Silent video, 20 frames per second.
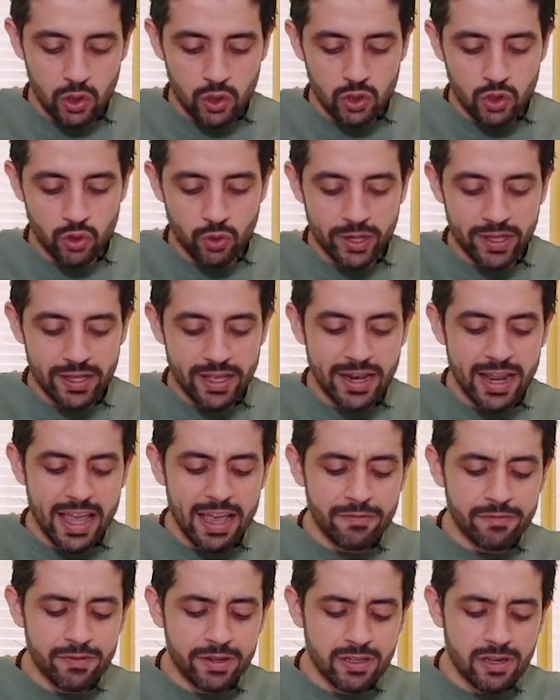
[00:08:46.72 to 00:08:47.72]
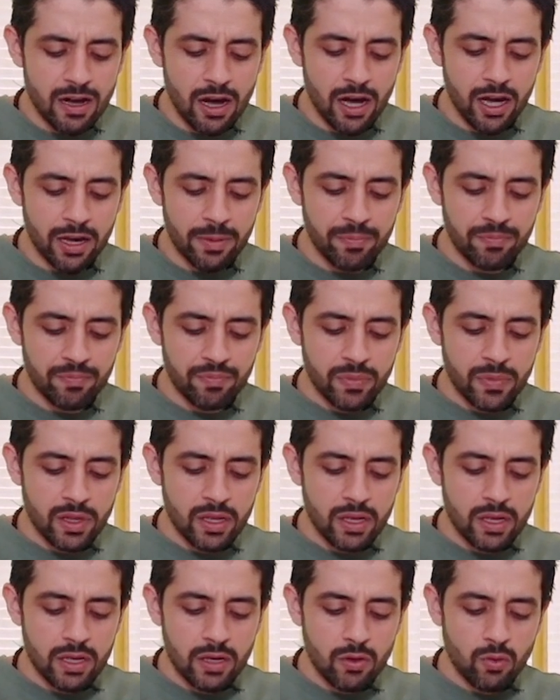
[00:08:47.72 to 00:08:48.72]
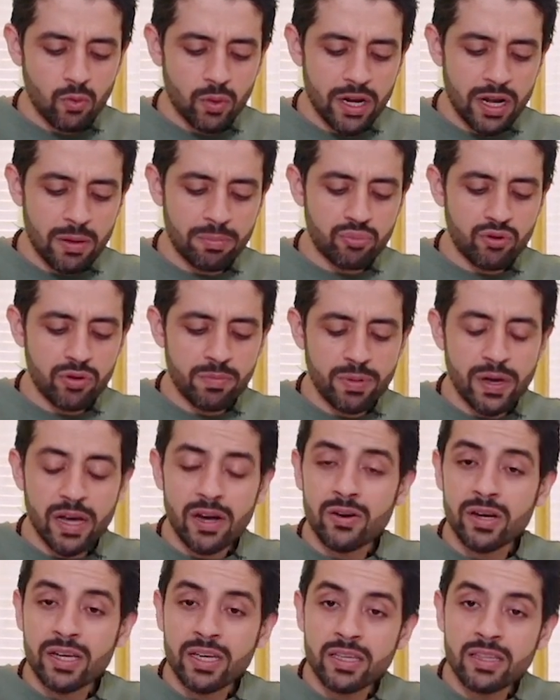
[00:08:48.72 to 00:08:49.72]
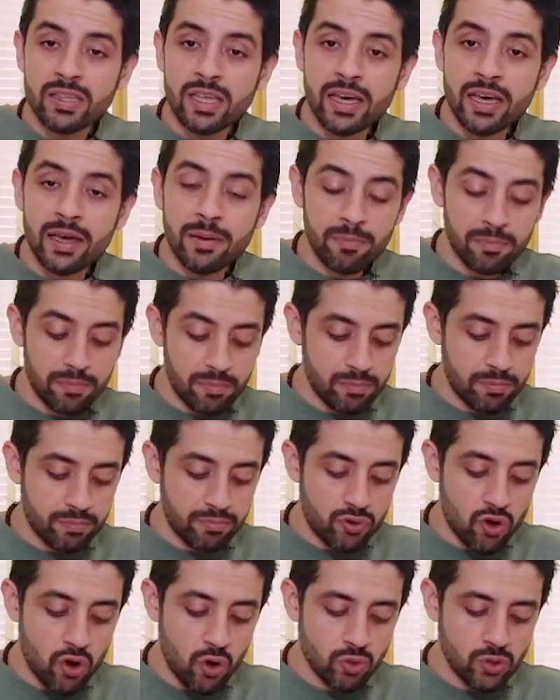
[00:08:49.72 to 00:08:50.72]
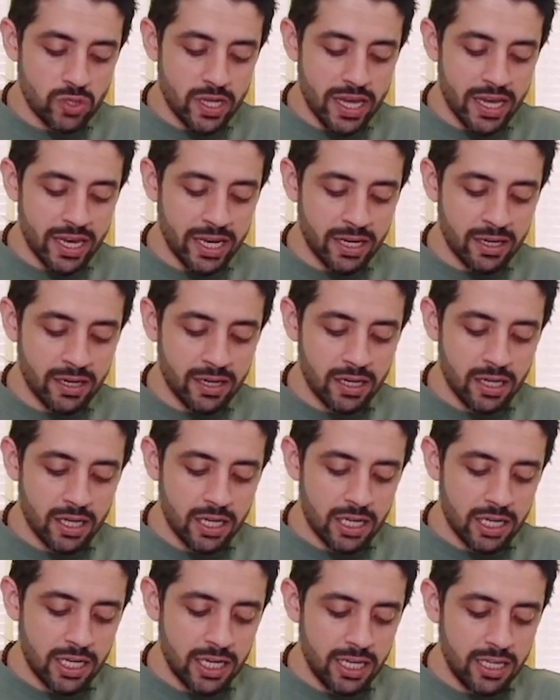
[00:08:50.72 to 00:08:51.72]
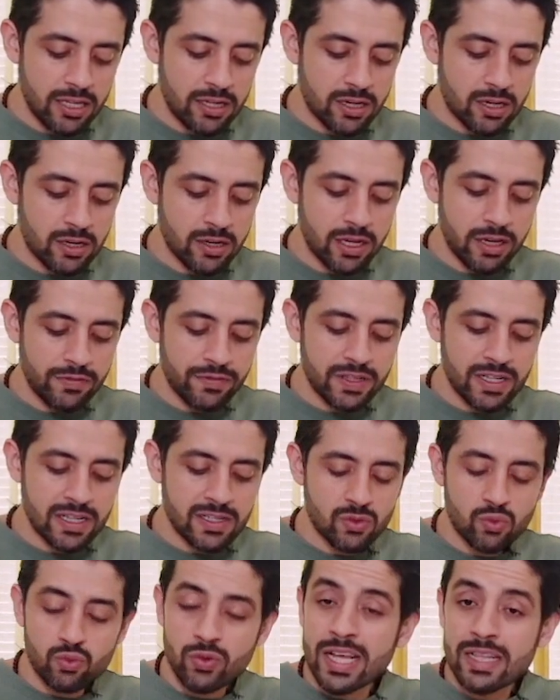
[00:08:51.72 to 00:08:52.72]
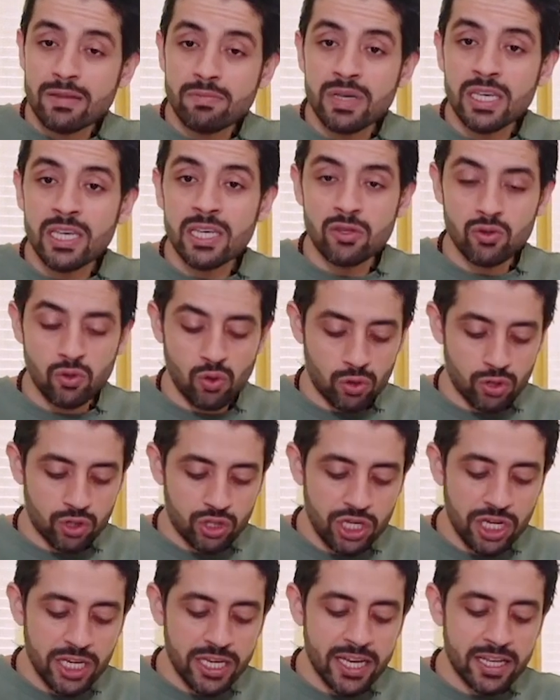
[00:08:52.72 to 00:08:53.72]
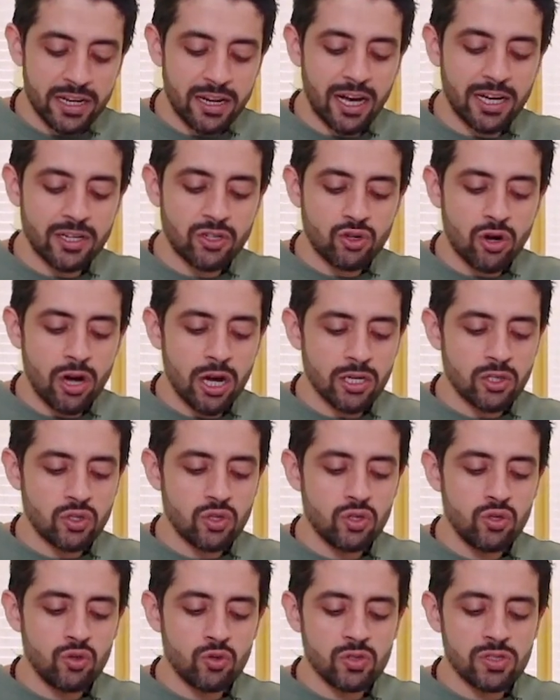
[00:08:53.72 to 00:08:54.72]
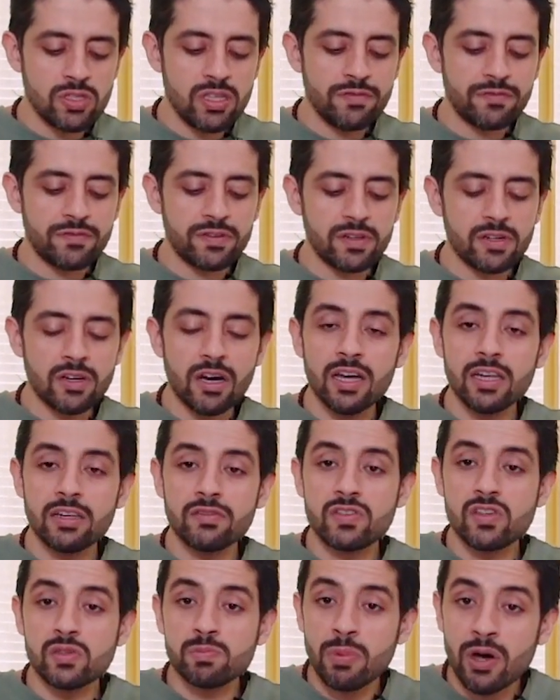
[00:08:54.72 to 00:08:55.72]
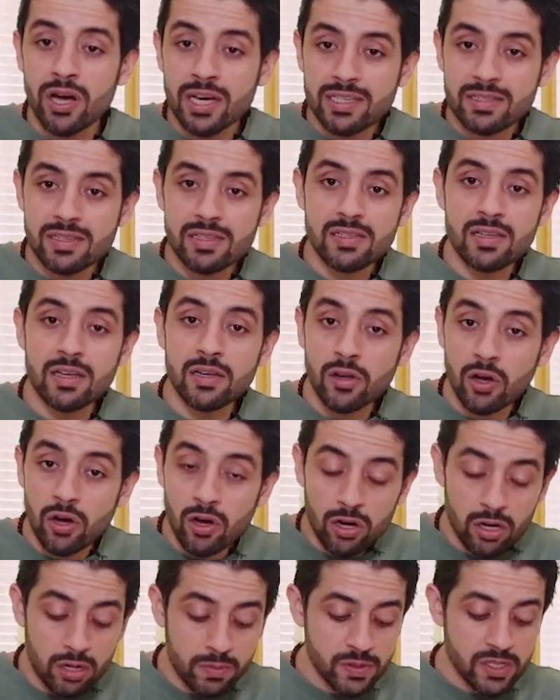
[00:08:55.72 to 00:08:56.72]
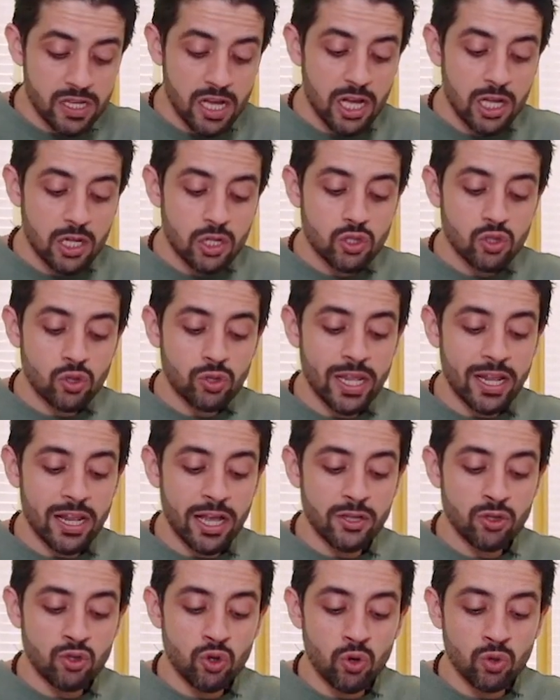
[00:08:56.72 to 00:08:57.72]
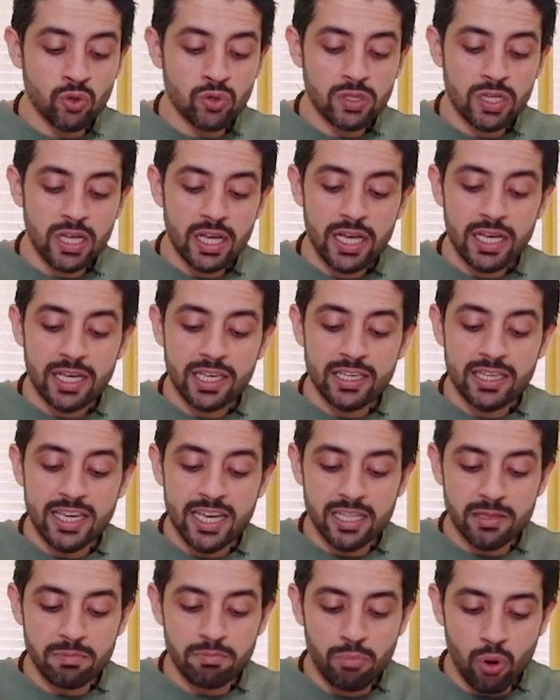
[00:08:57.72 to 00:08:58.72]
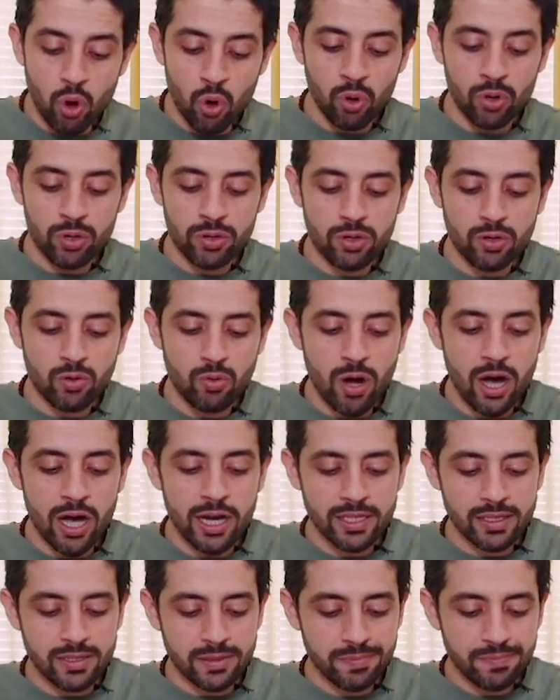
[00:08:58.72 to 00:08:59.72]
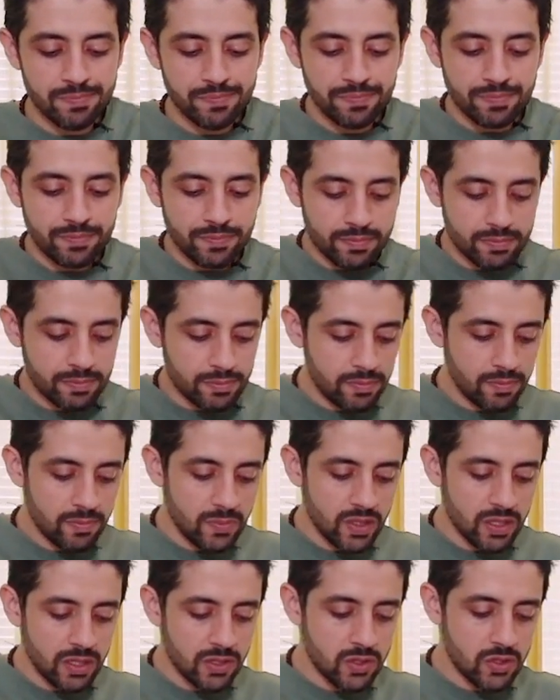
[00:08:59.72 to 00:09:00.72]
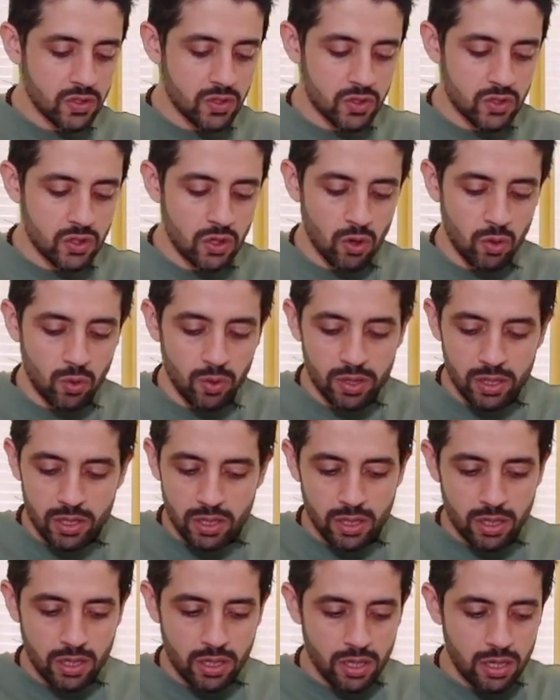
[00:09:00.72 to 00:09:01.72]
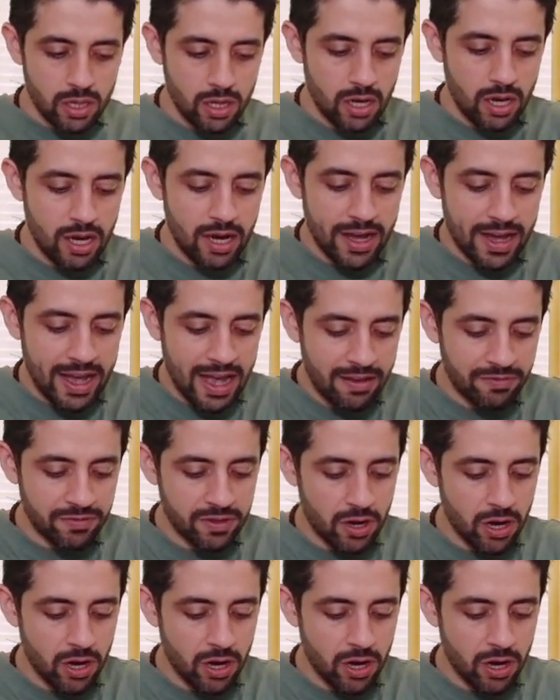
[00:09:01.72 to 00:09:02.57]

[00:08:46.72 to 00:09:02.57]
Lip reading: do it. And every time when I'm preparing the protein, either if it is red meat or chicken, I try to use different kind of spices and herbs so that I don't get bored, all right? So I have the